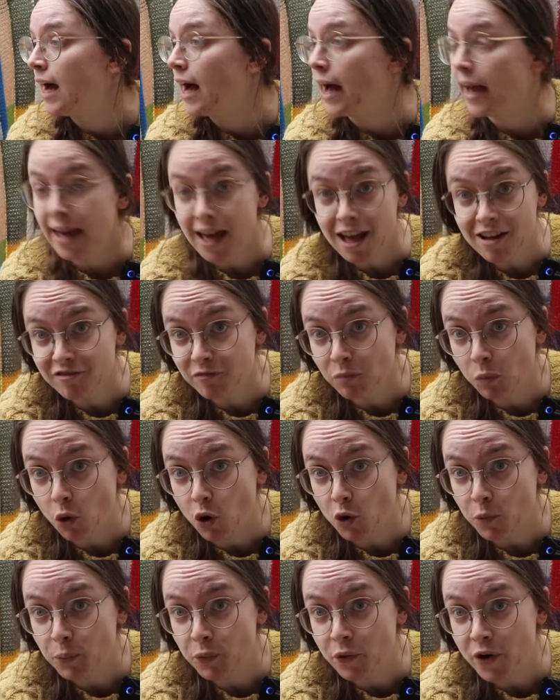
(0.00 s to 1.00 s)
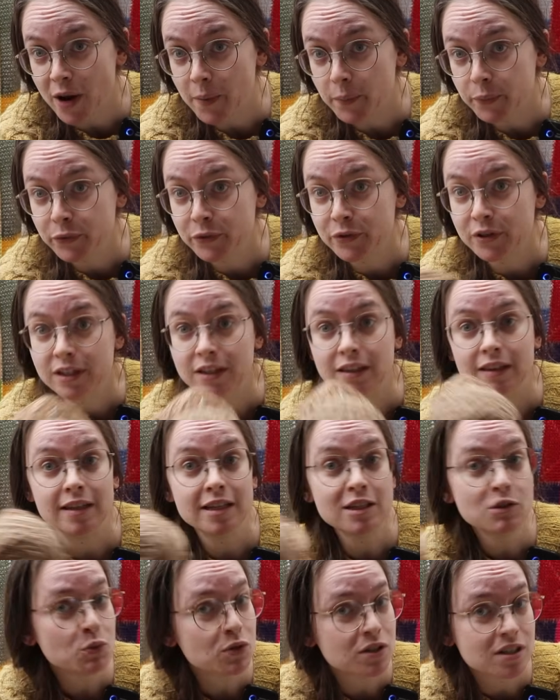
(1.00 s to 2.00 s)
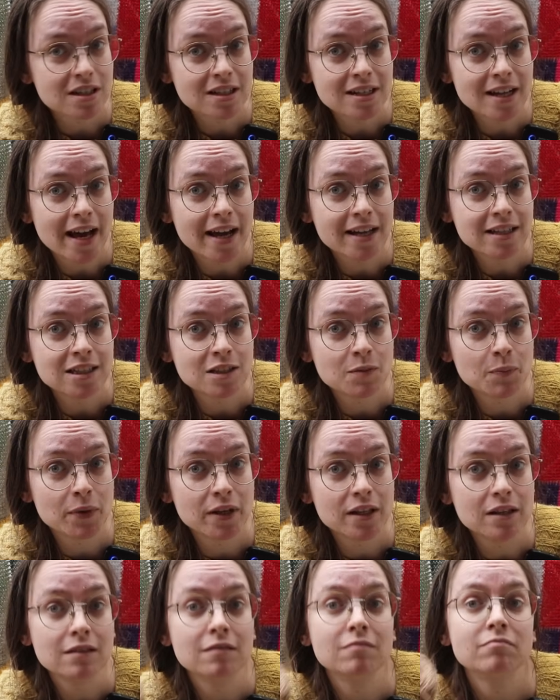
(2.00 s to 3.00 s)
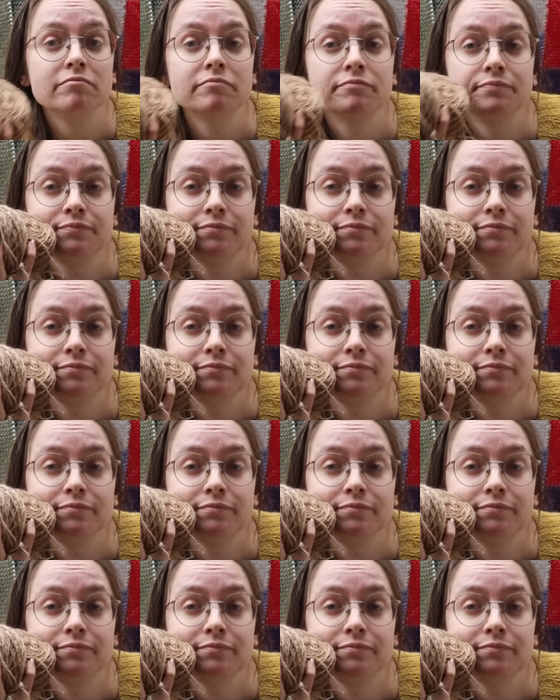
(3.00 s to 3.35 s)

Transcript: I have more prepped. This was a nice spin,